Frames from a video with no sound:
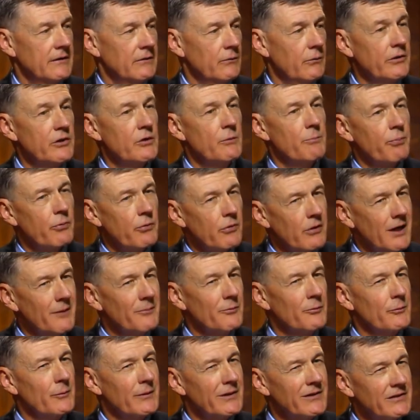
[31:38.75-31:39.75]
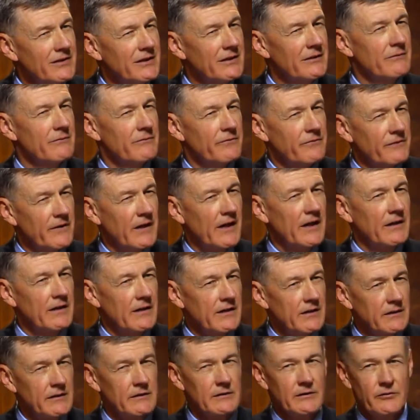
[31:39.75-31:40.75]
Well, you probably didn't fight
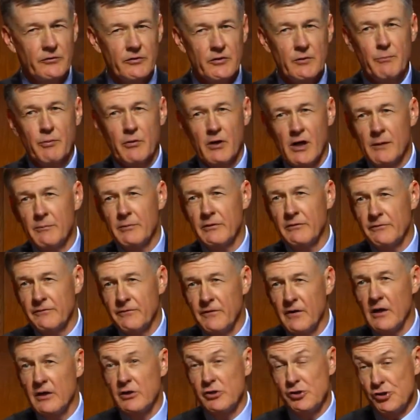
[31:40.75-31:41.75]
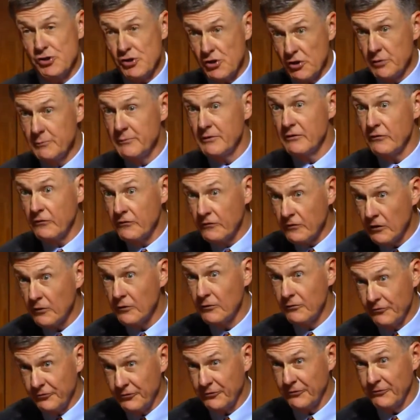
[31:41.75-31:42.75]
Hitler, you probably fought German
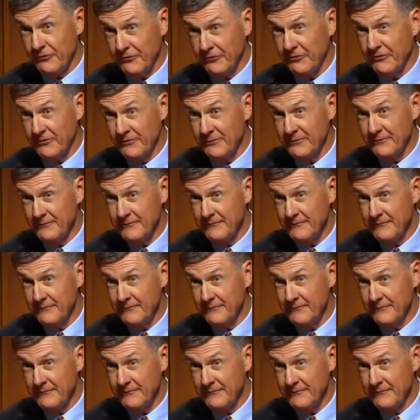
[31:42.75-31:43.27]
soldiers.